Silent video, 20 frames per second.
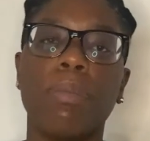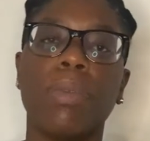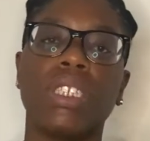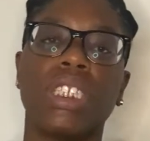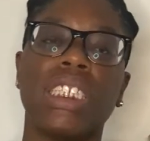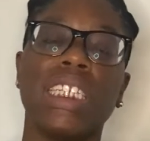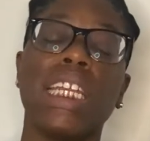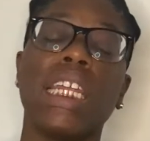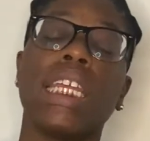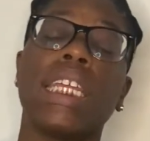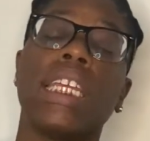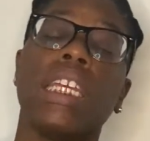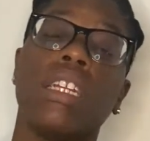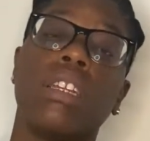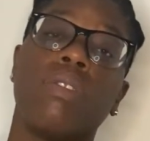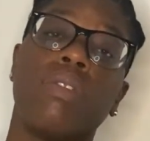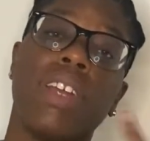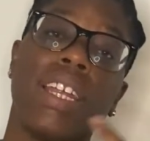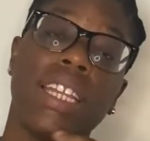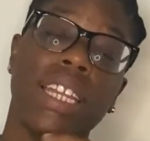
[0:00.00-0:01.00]
But she didn't
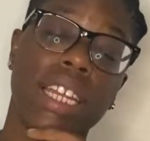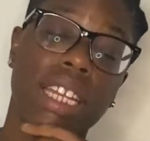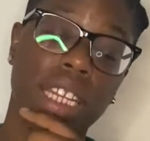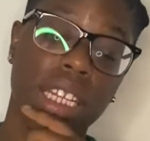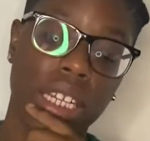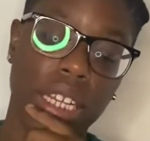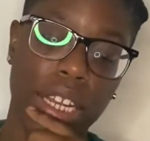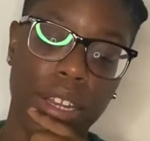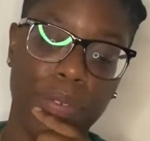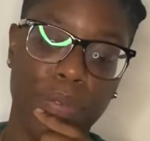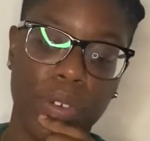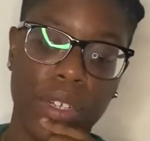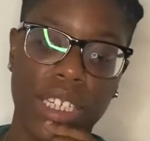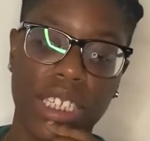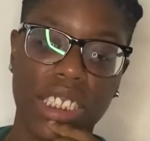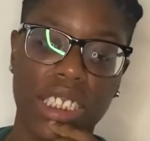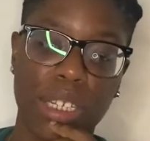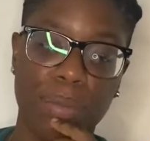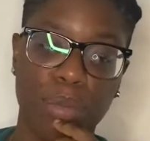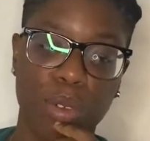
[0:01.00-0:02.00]
kill him right then and there for
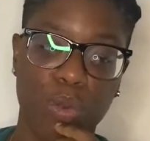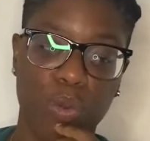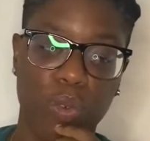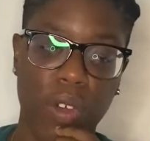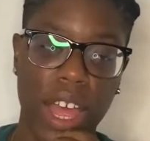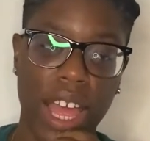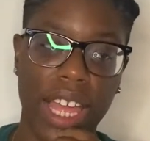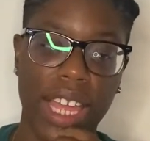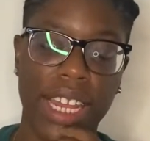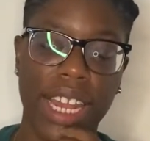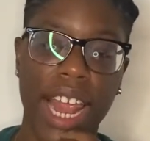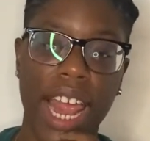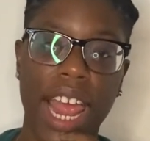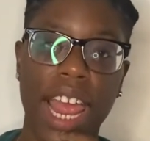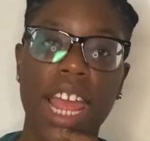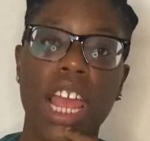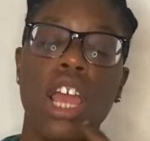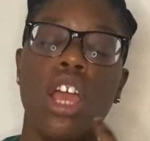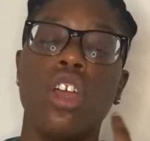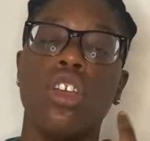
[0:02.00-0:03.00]
the simple fact
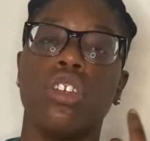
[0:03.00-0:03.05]
that